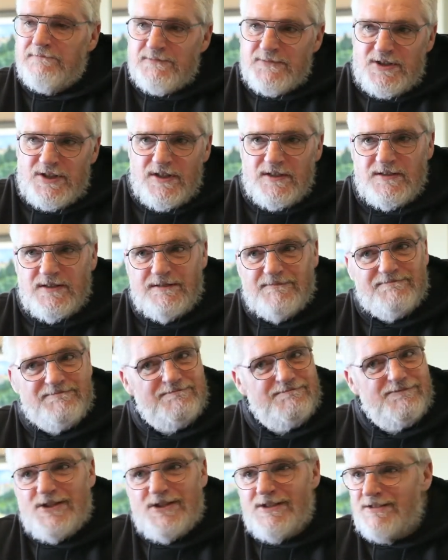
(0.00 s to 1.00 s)
Just
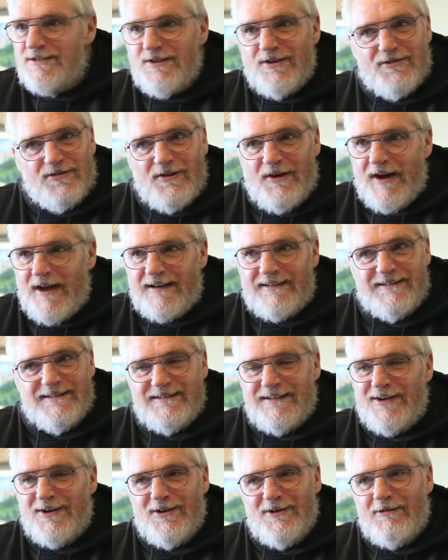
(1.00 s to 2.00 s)
a thought,
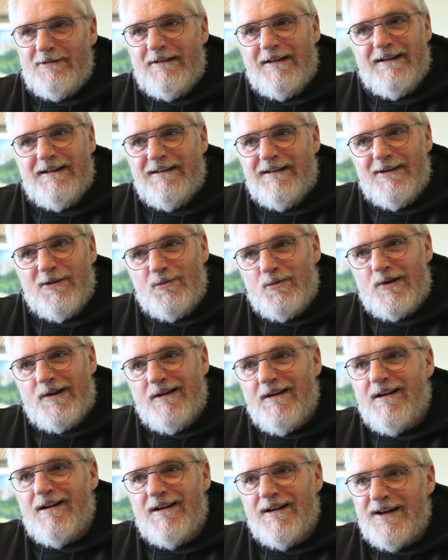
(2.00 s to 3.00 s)
we
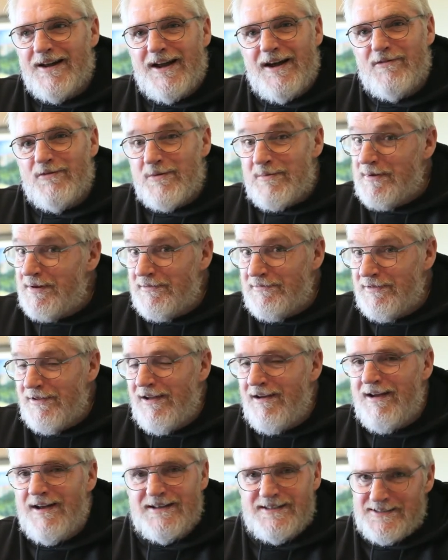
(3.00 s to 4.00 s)
are a government of
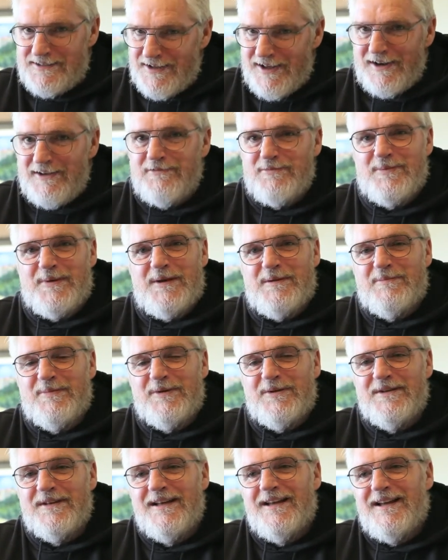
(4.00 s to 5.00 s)
laws, not of
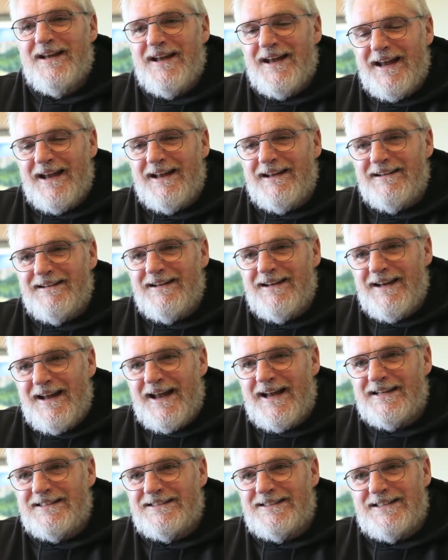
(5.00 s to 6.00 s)
people. And
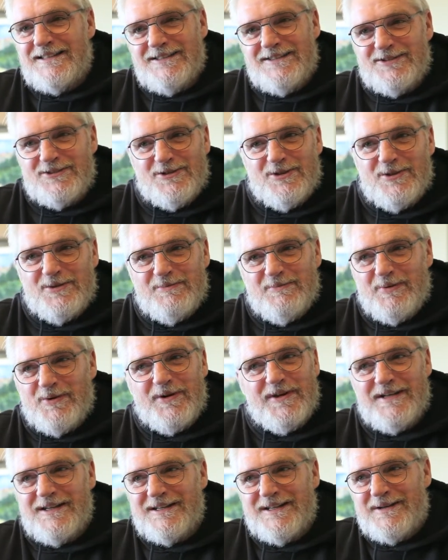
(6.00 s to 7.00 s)
as he so
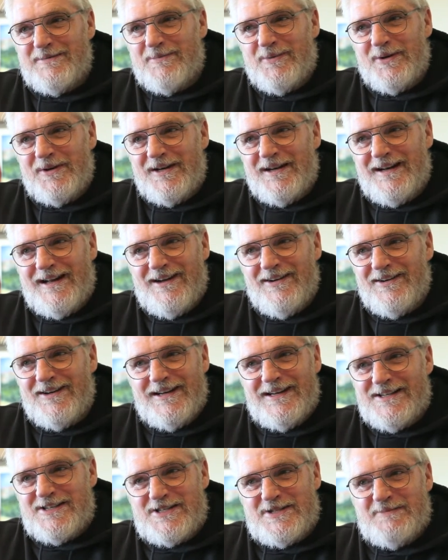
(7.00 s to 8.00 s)
poignantly pointed out
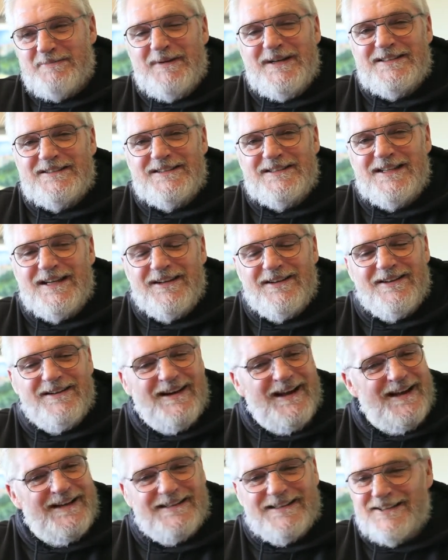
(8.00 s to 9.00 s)
in his speech the other
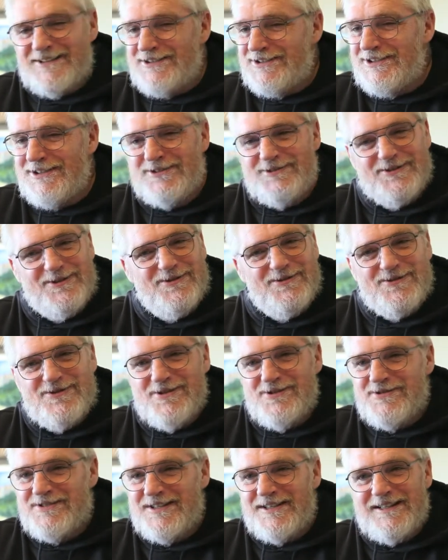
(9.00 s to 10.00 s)
night, and it's just too
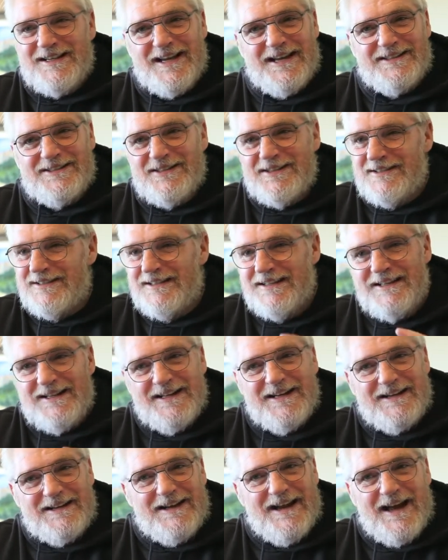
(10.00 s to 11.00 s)
juicy not
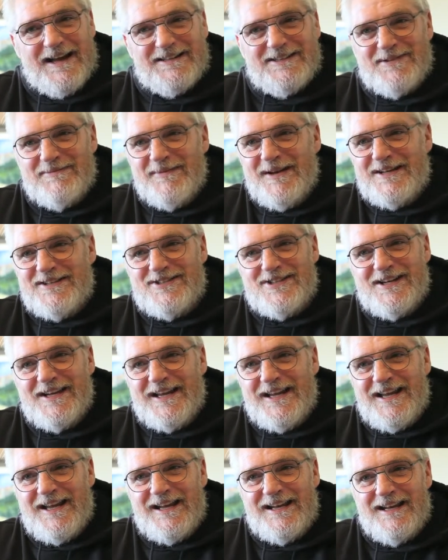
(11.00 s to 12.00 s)
to mention
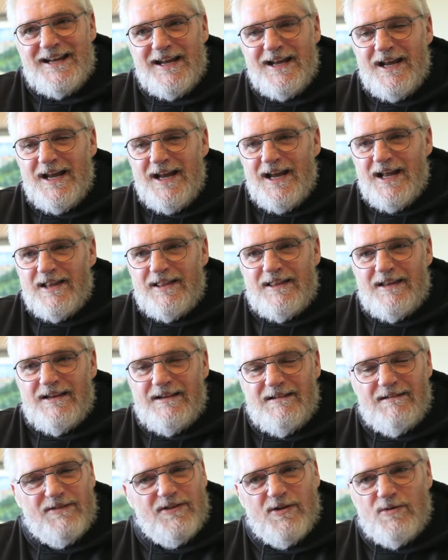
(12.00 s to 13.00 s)
again,
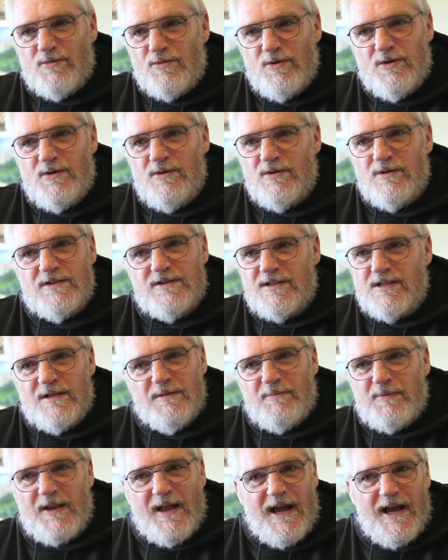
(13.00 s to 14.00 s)
the rules that
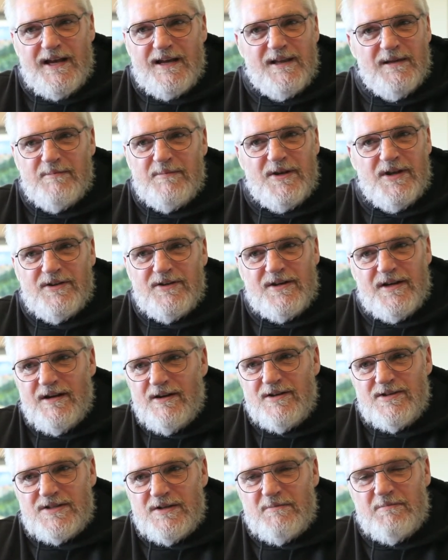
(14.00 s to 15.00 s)
apply to the
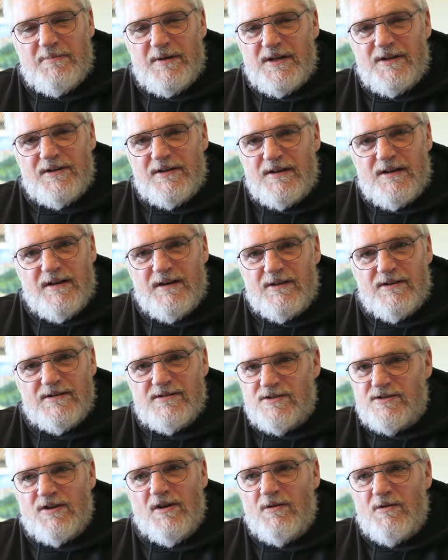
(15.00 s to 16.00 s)
millionaires and
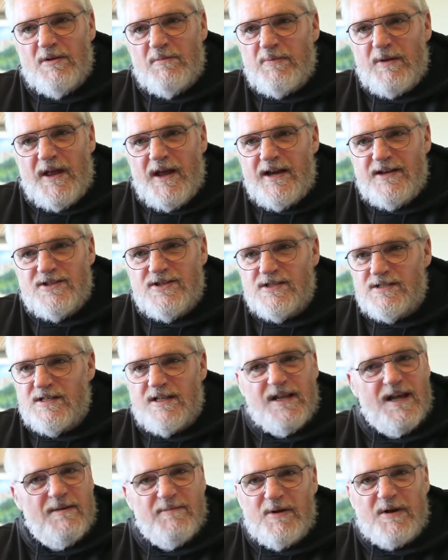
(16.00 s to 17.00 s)
billionaires don't apply just to
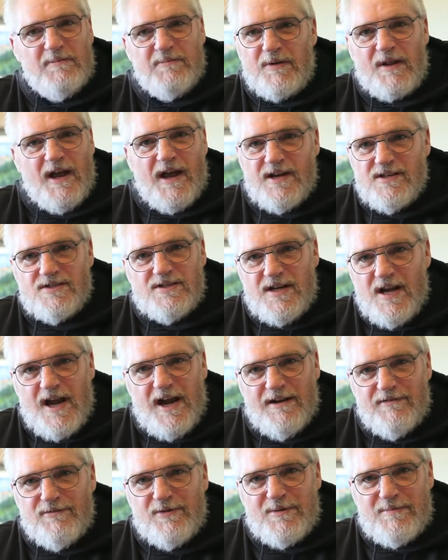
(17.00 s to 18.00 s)
them. It applies to
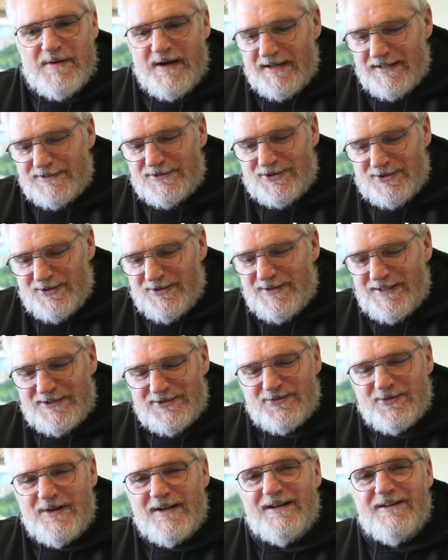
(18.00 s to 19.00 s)
everybody. So
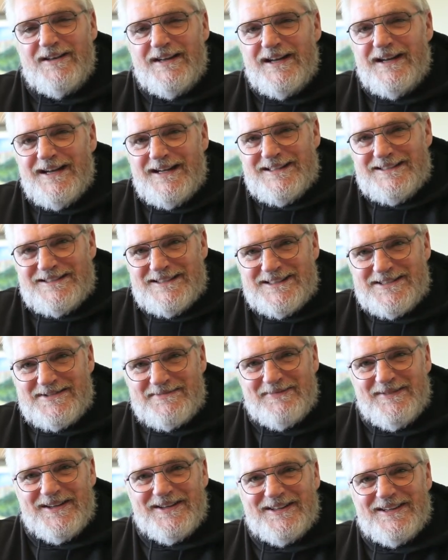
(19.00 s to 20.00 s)
as one of the nation's
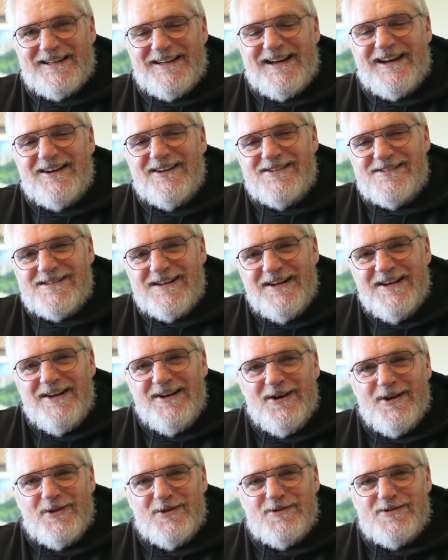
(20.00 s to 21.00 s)
millionaires
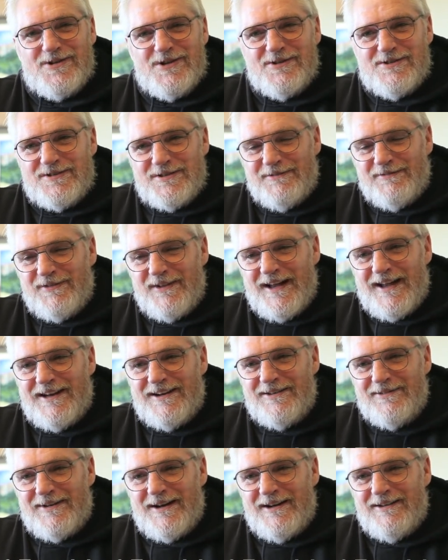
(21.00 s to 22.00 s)
who's used to
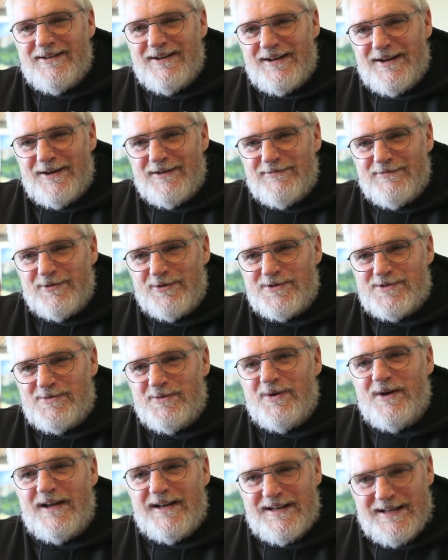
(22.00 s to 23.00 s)
flying around in Air Force
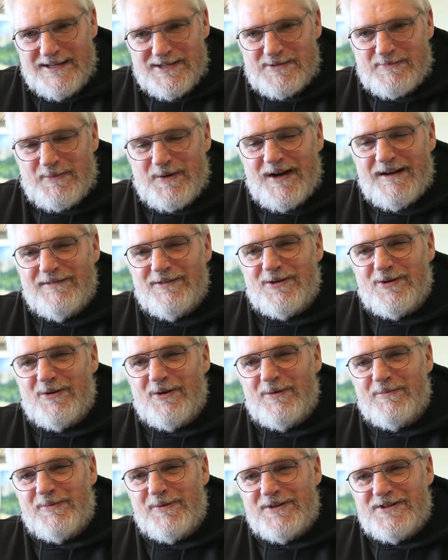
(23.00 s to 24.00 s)
One, his private
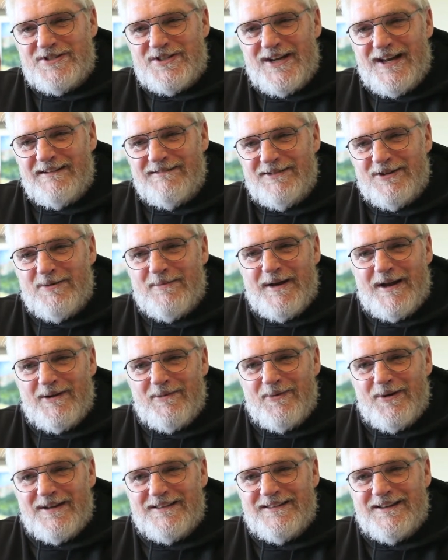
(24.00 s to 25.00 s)
corporate jet, no matter
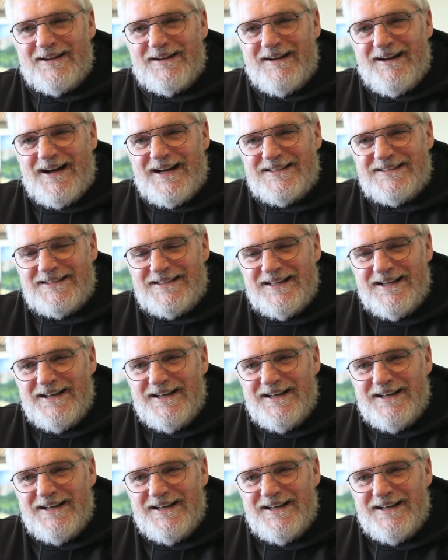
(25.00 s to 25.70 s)
what the cost,